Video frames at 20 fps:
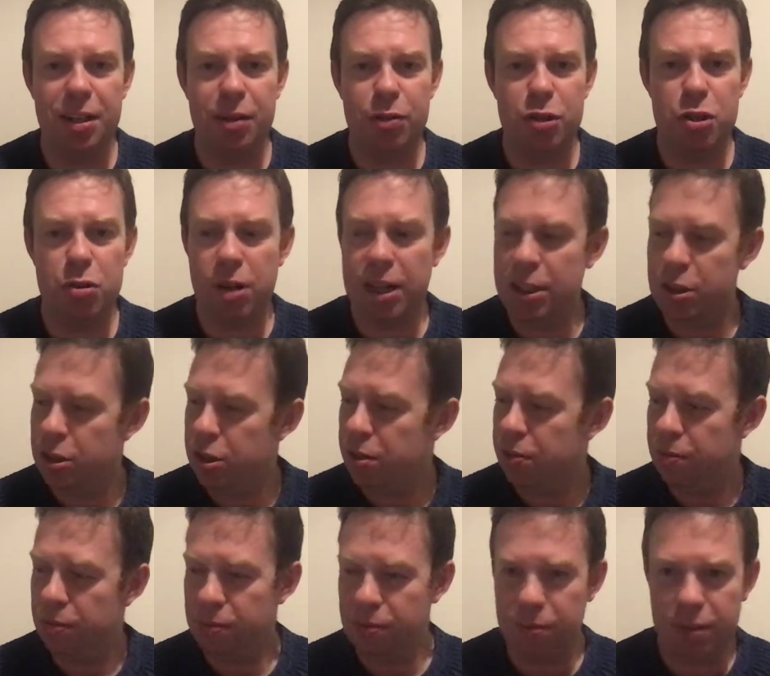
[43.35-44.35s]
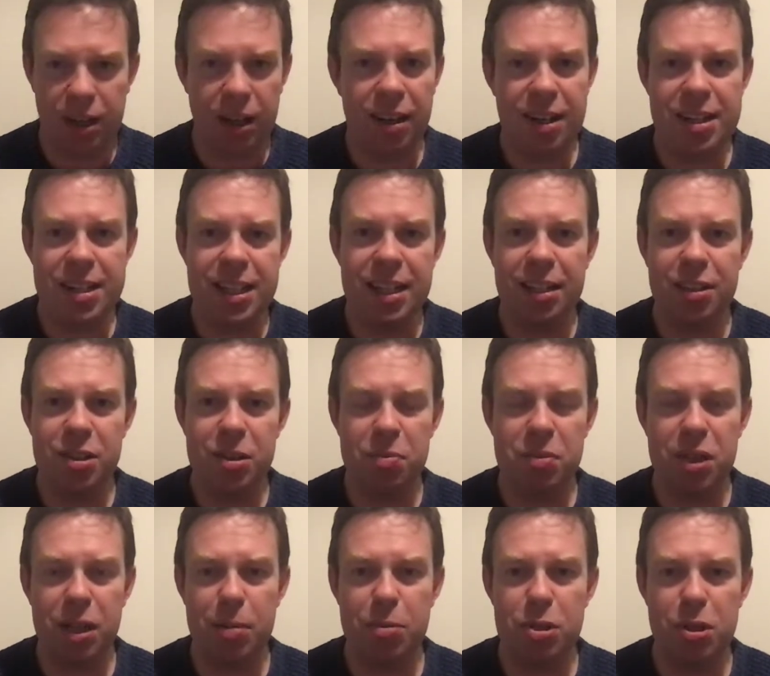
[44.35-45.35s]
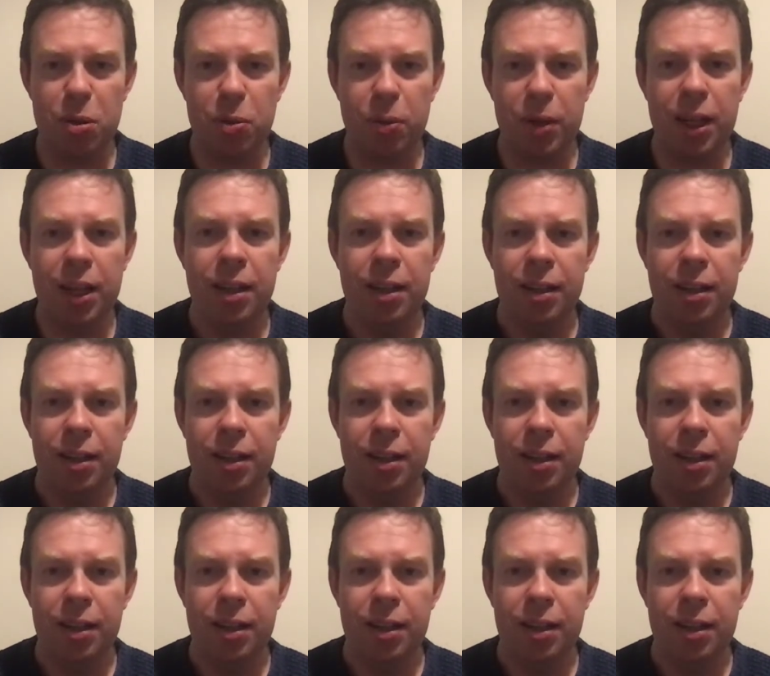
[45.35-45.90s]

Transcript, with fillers: of strange idea sometimes, don't we?